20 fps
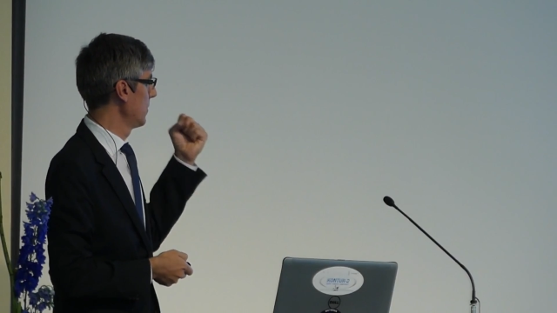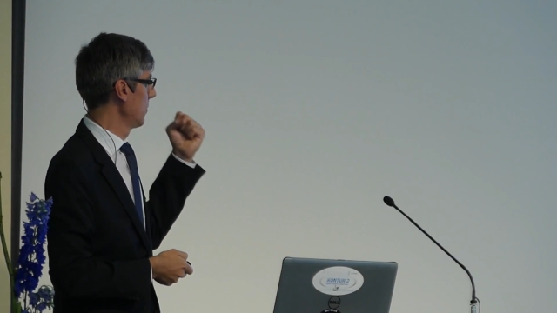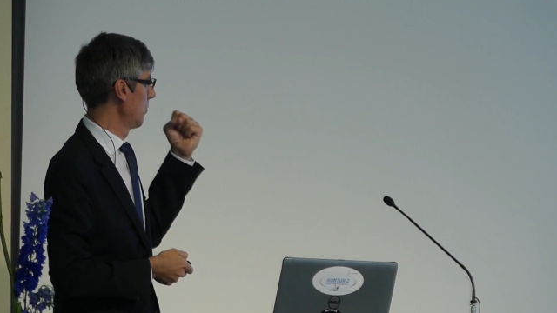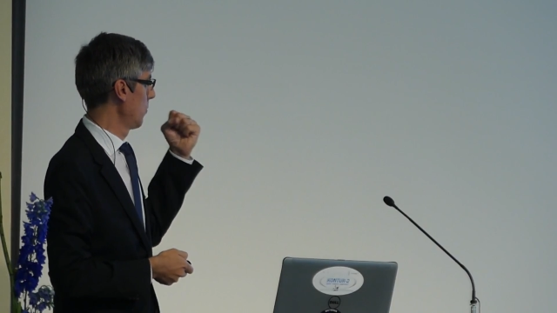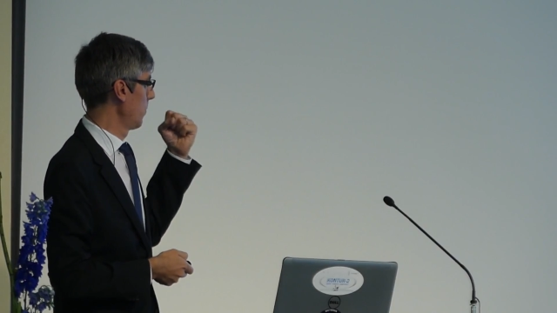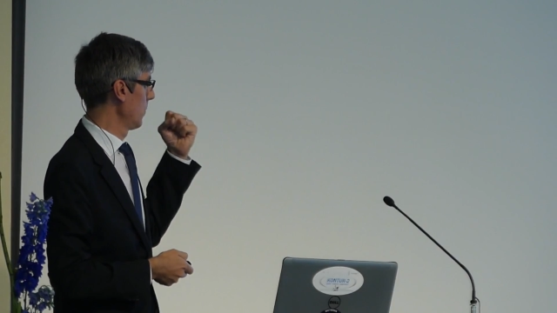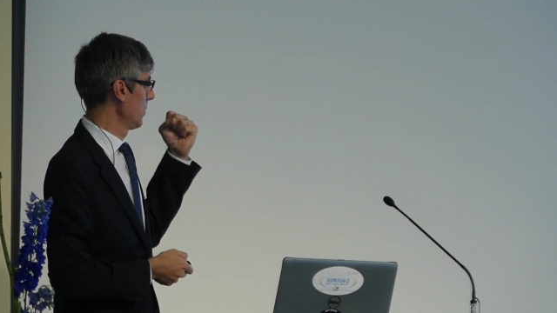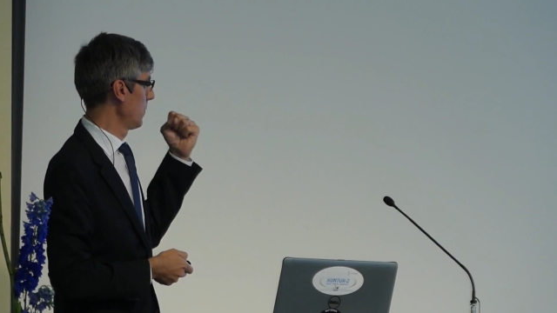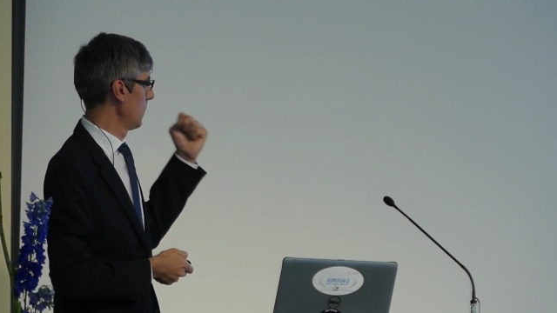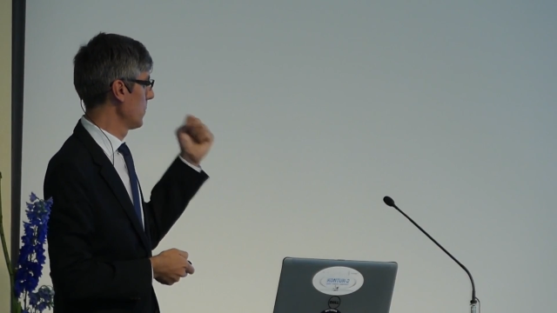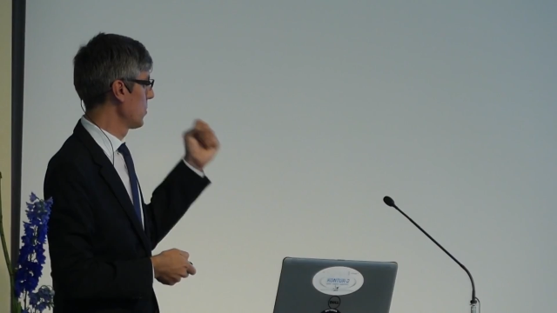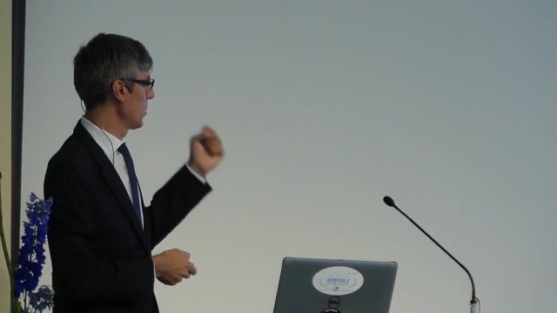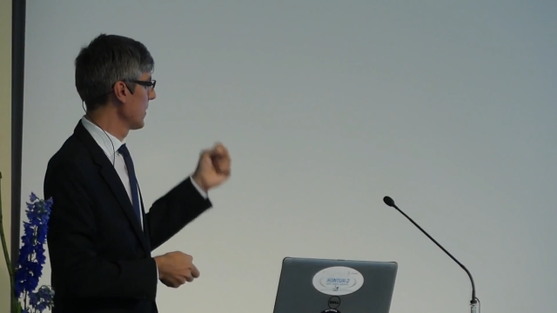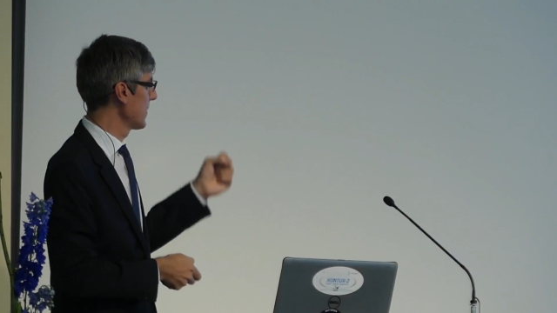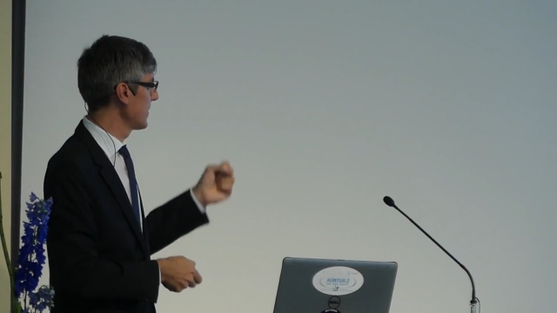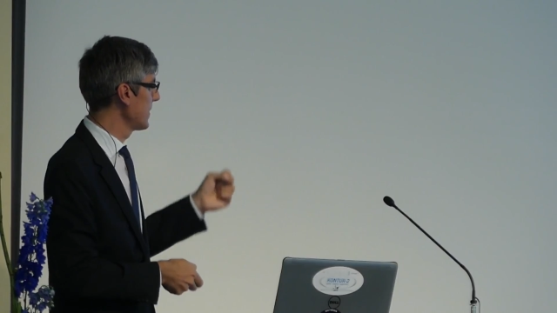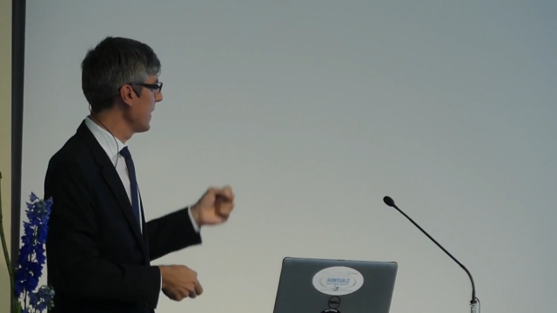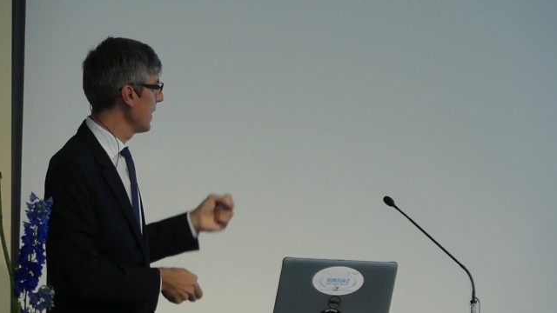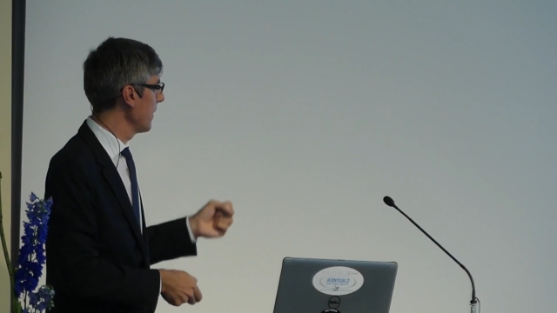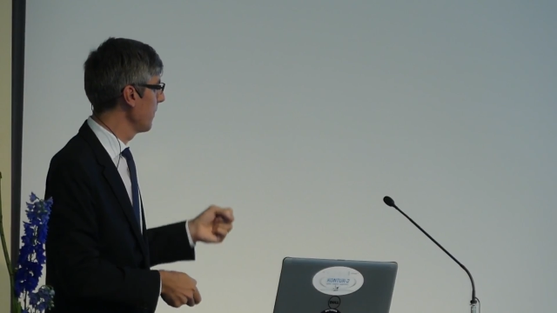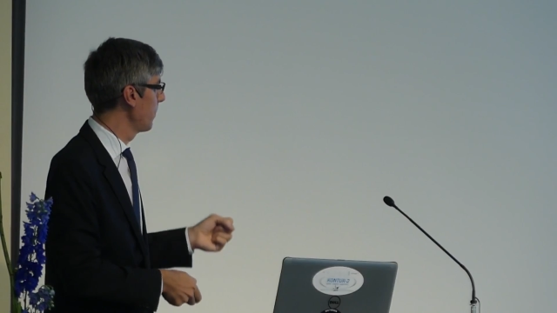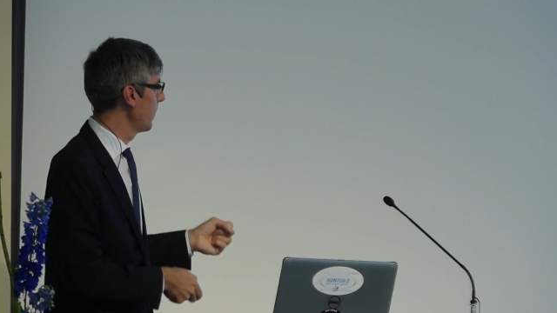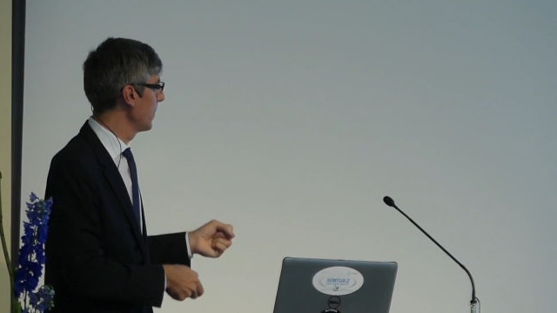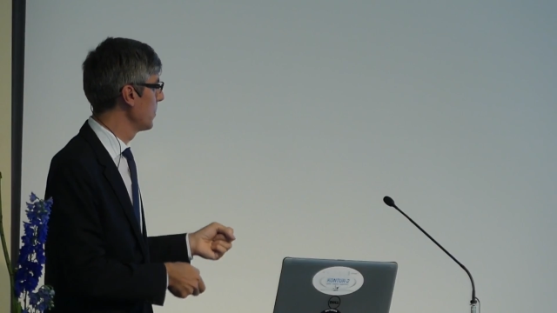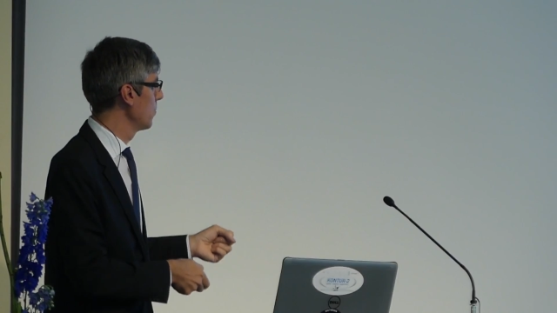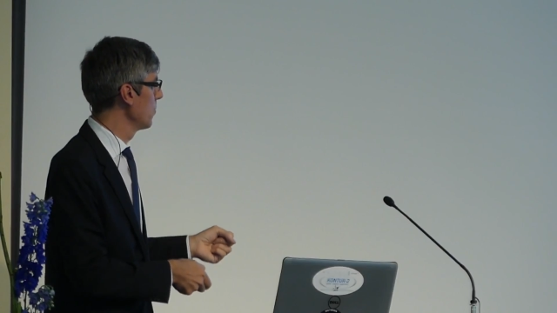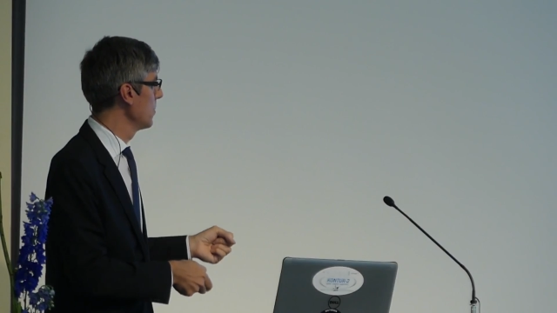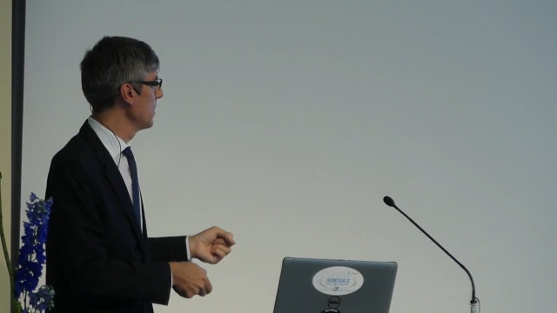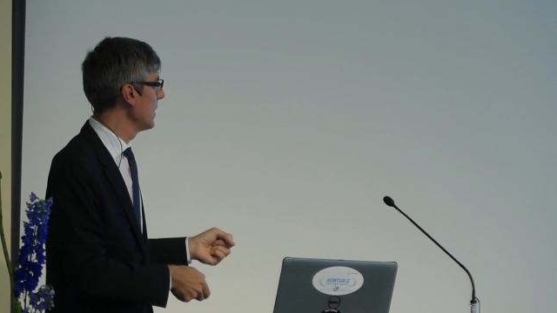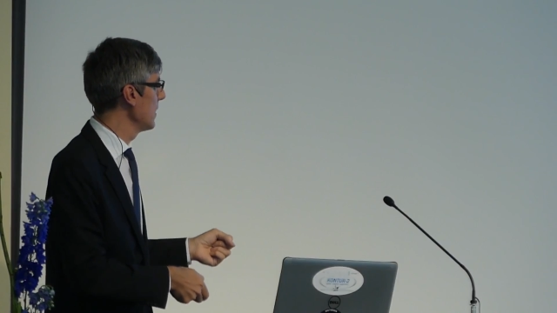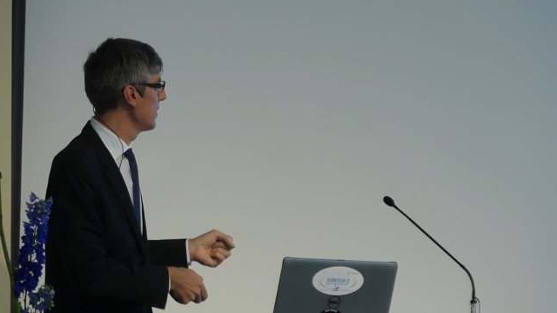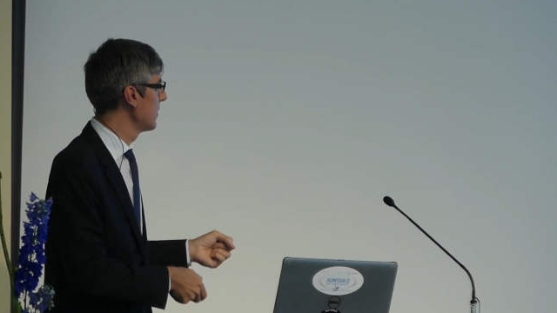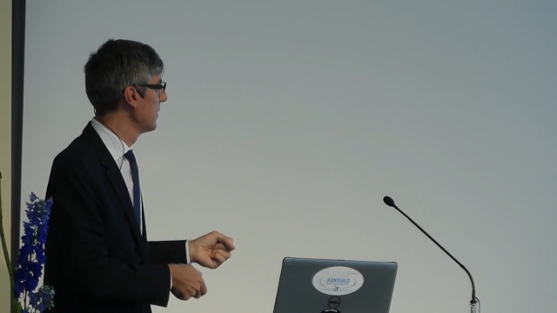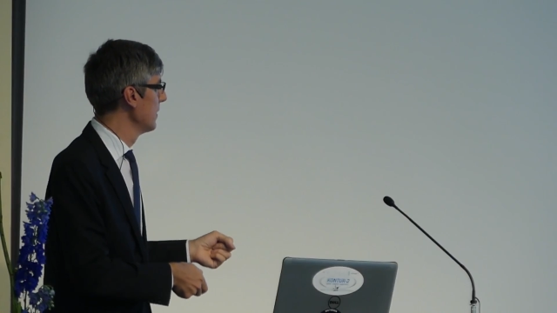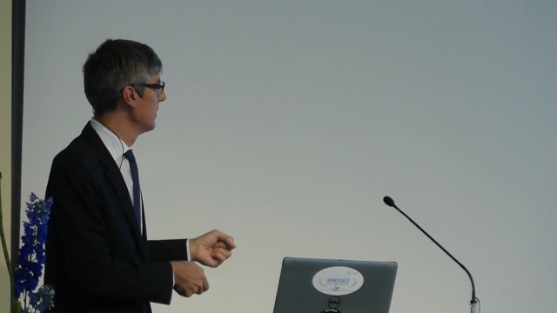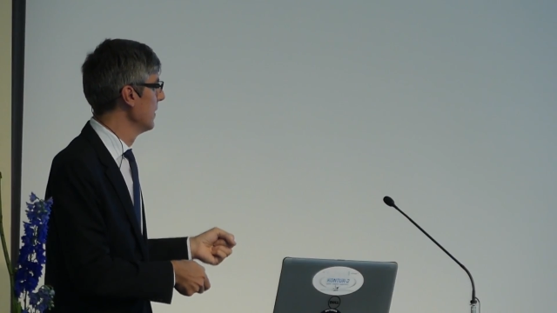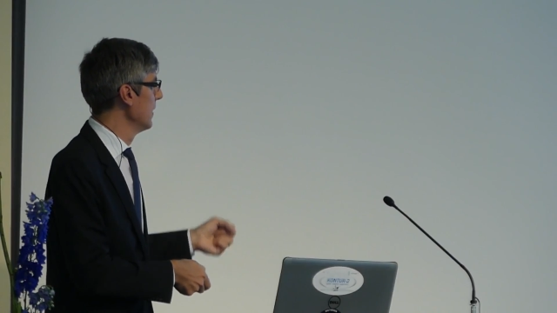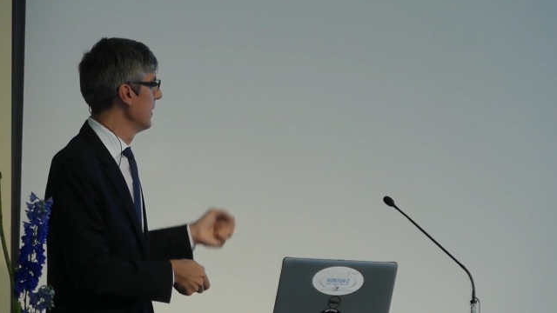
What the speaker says: robots which are safe, but you need